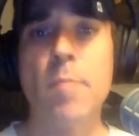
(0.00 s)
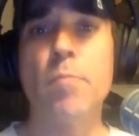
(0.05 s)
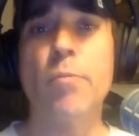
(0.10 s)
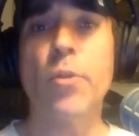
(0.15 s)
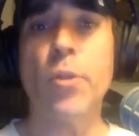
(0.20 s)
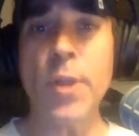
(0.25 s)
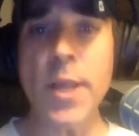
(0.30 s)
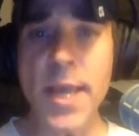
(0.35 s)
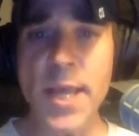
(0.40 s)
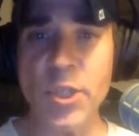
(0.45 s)

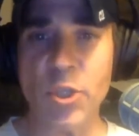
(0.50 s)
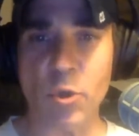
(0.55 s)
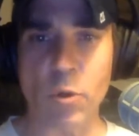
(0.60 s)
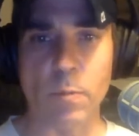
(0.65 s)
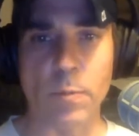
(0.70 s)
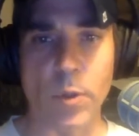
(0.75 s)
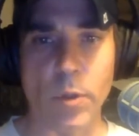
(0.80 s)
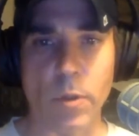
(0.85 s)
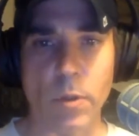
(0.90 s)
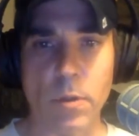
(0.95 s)

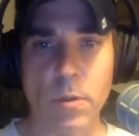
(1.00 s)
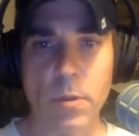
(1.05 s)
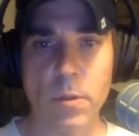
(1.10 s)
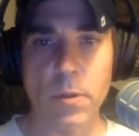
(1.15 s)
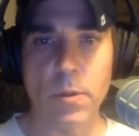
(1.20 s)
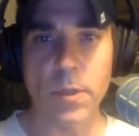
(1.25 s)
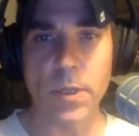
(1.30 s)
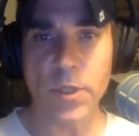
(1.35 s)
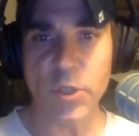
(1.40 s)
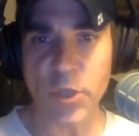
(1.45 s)
pleasurable
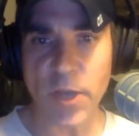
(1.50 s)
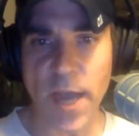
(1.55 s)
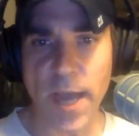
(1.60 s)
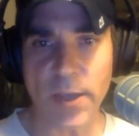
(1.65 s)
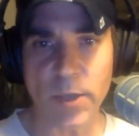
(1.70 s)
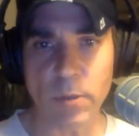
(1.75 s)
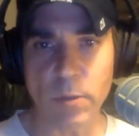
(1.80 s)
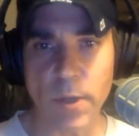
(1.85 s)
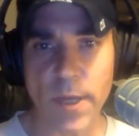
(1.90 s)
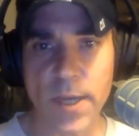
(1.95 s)

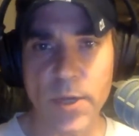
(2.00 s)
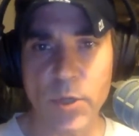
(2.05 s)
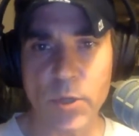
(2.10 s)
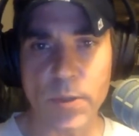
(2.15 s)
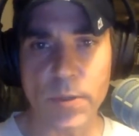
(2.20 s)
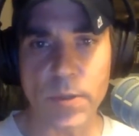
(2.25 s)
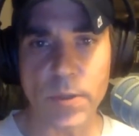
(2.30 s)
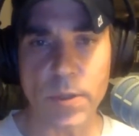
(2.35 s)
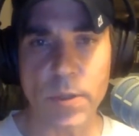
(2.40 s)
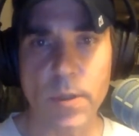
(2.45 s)

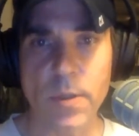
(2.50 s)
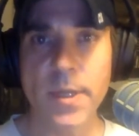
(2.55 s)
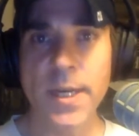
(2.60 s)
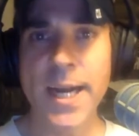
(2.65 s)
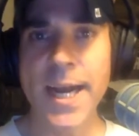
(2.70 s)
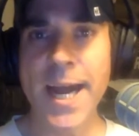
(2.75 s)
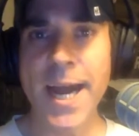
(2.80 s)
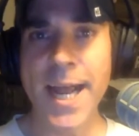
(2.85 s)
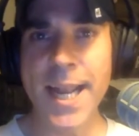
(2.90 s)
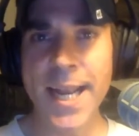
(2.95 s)
ejaculations.
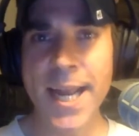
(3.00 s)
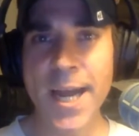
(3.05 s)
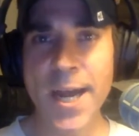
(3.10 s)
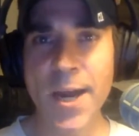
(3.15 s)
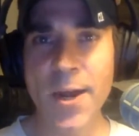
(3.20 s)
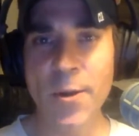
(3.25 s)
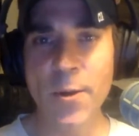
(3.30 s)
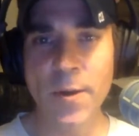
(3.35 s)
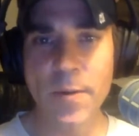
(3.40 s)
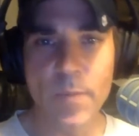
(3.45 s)
Hello!